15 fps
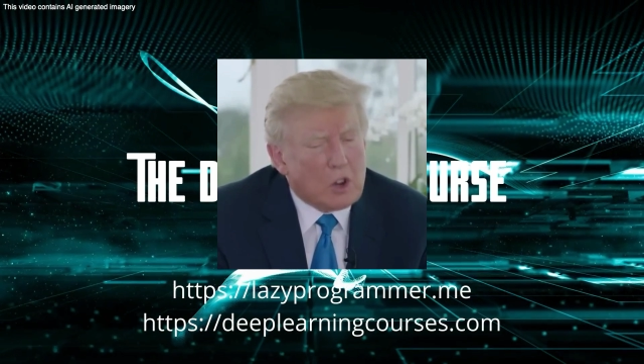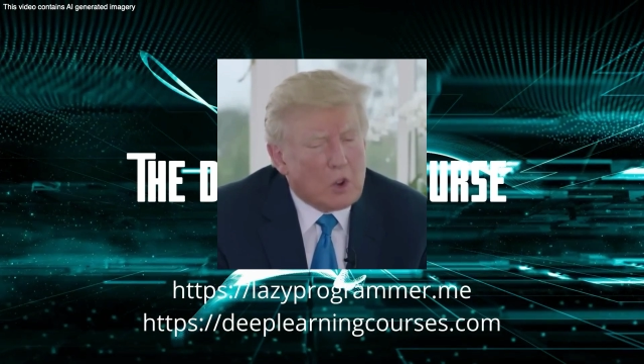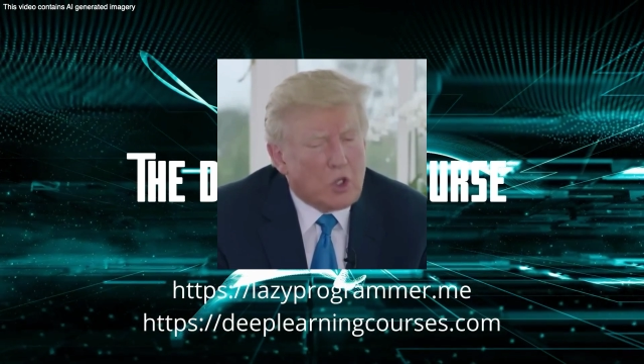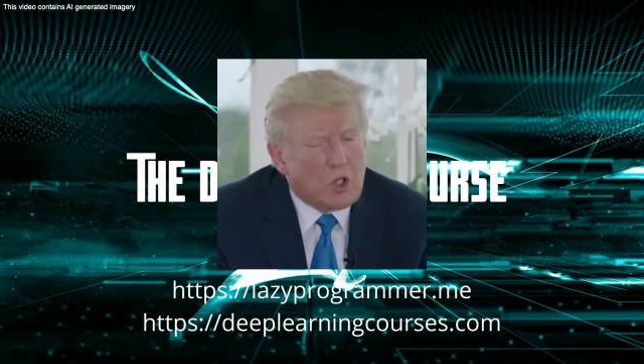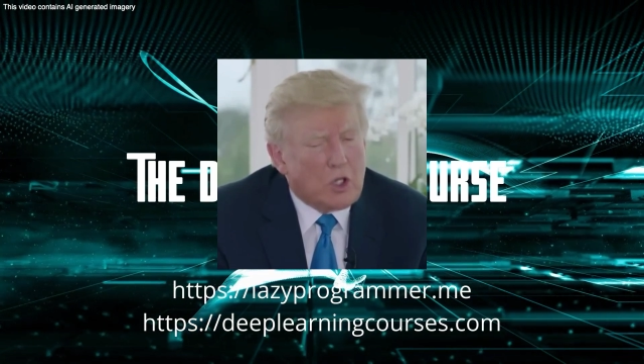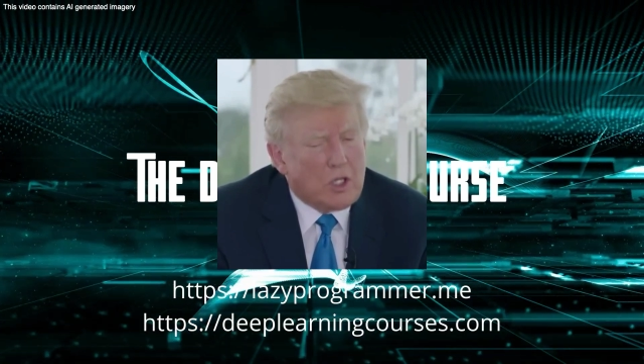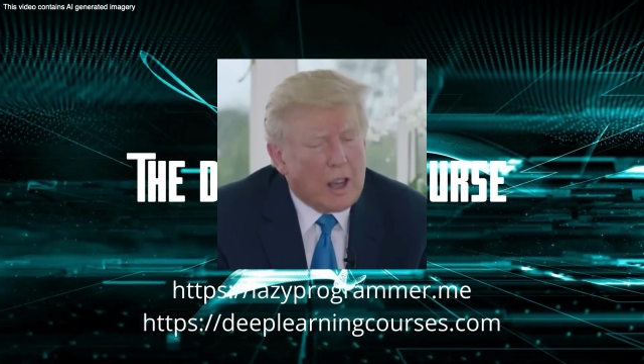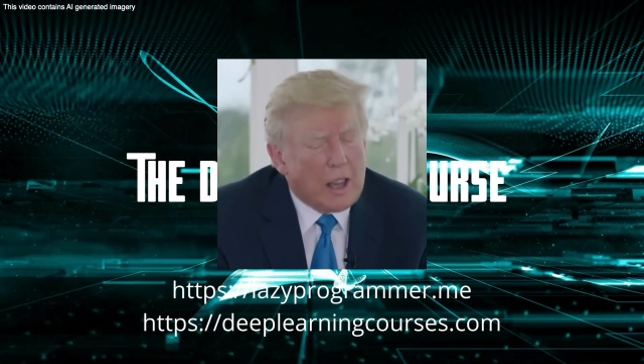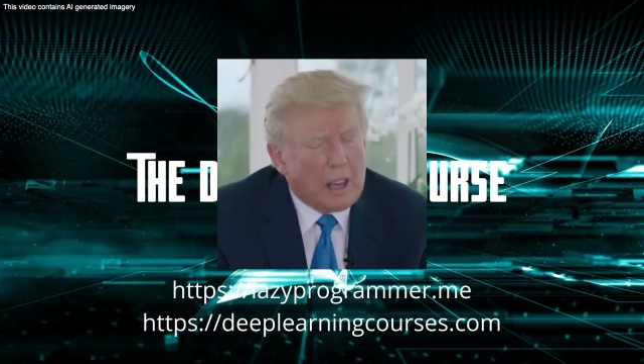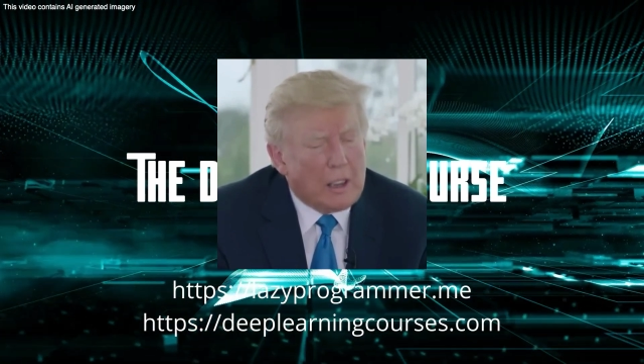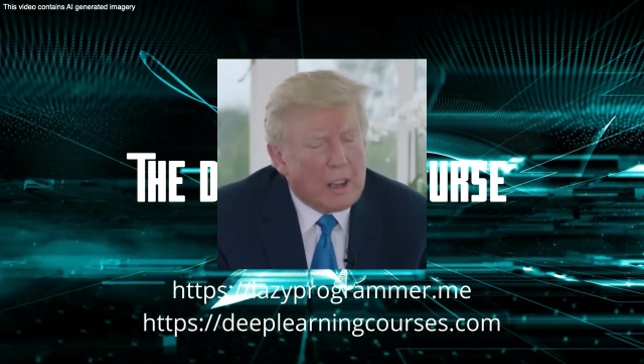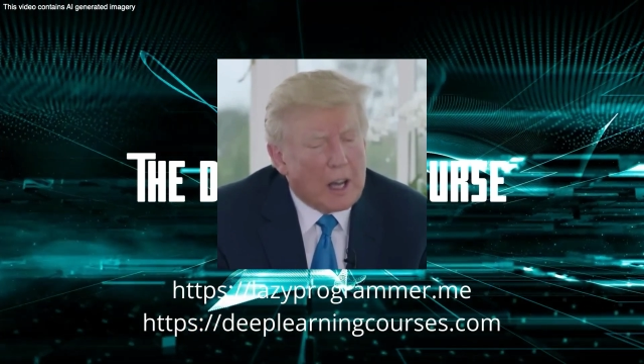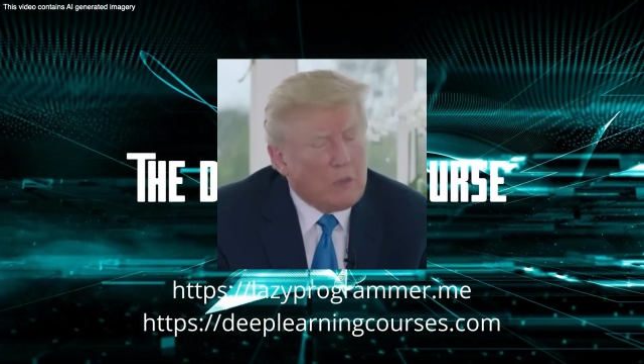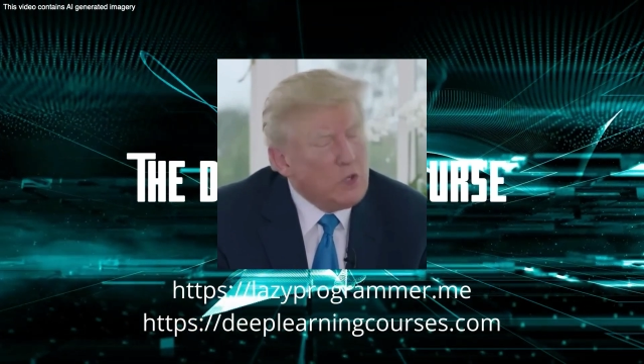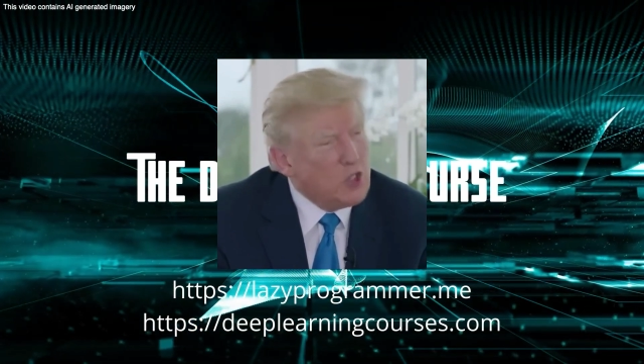You should take
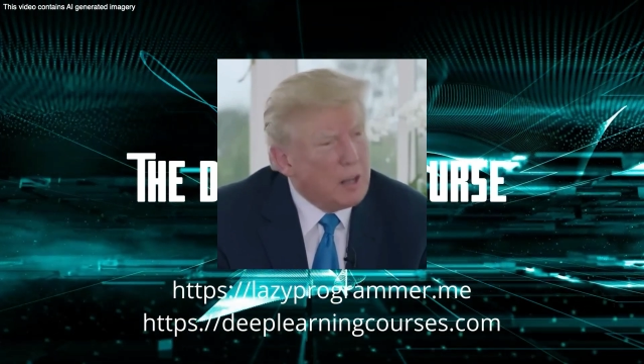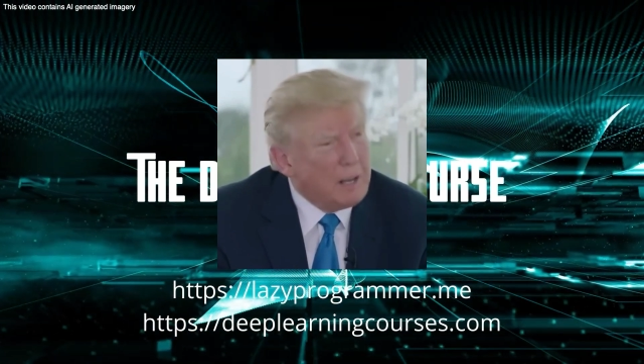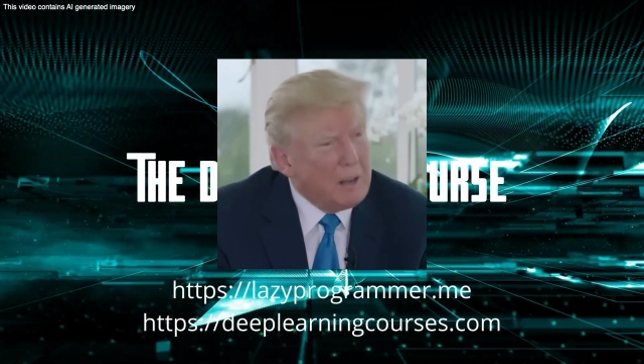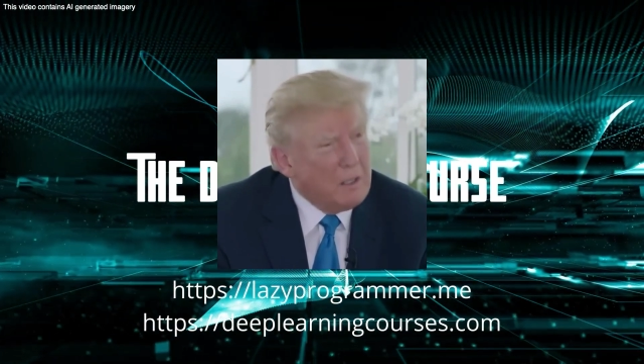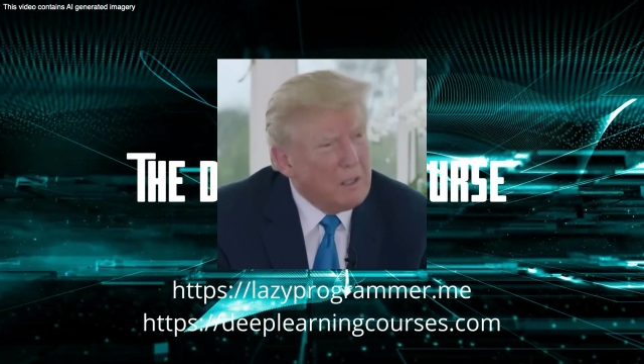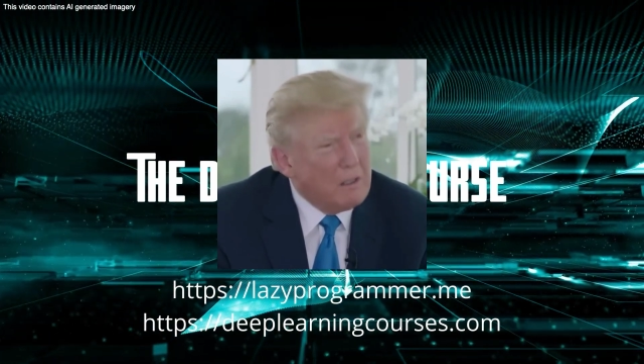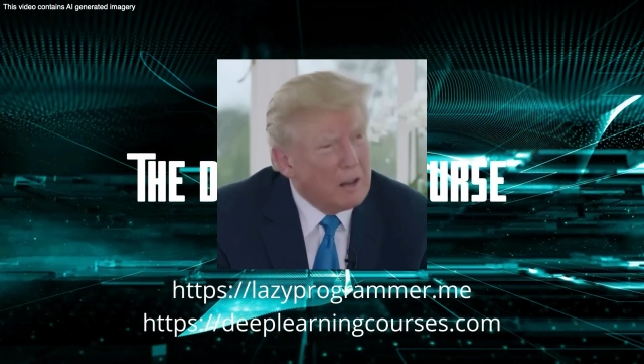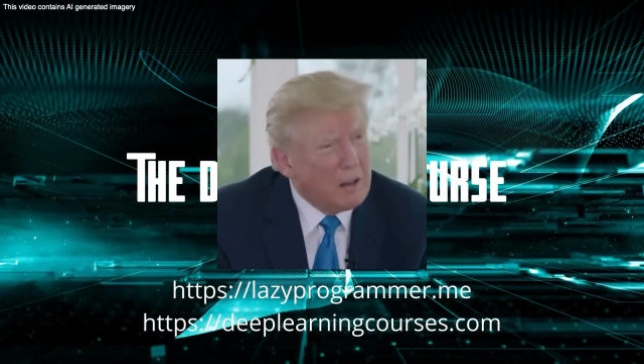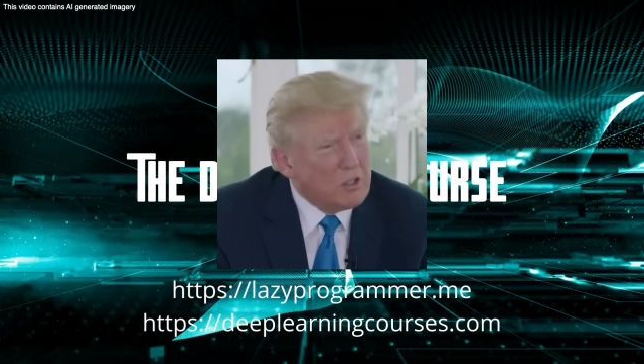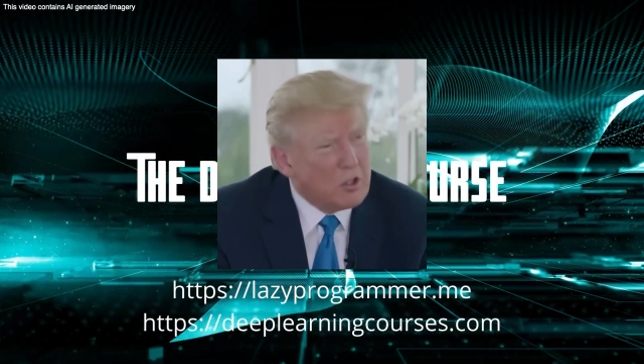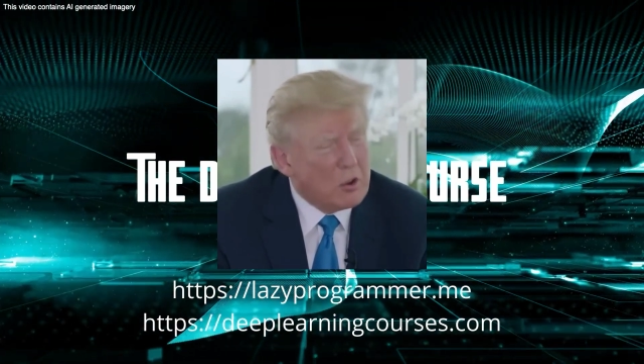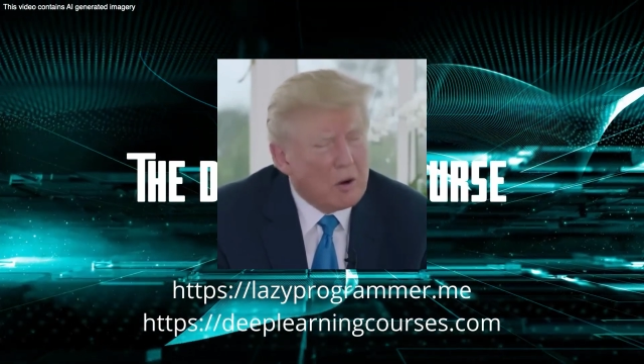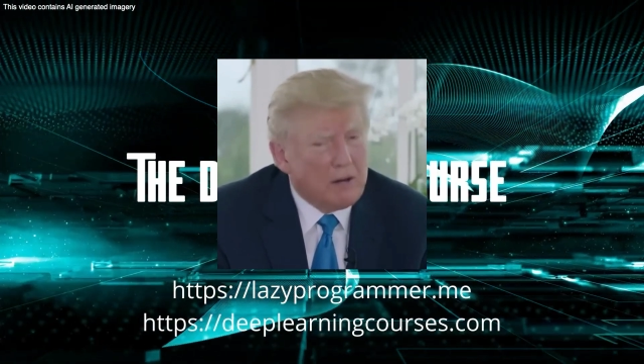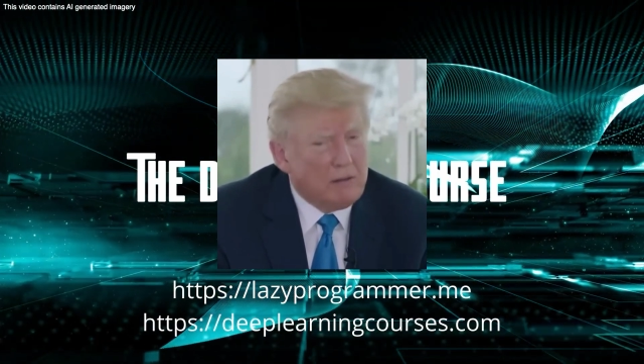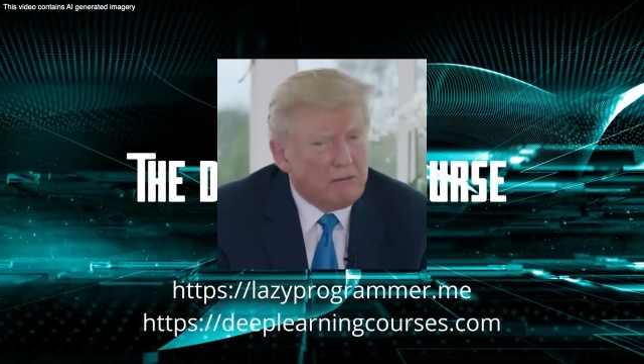it. I've seen it. It's
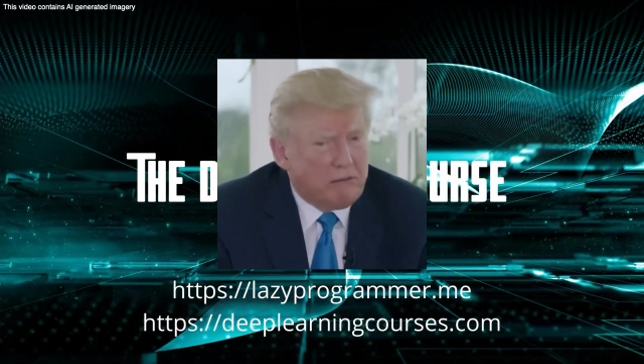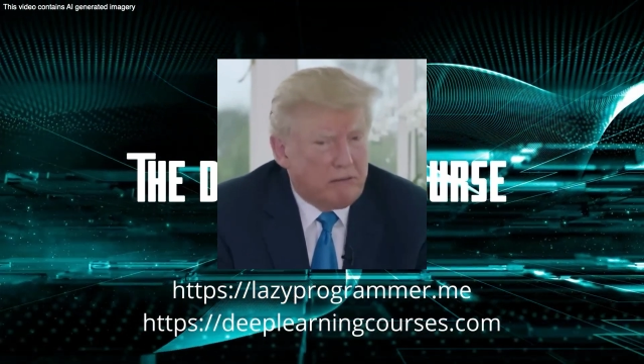good.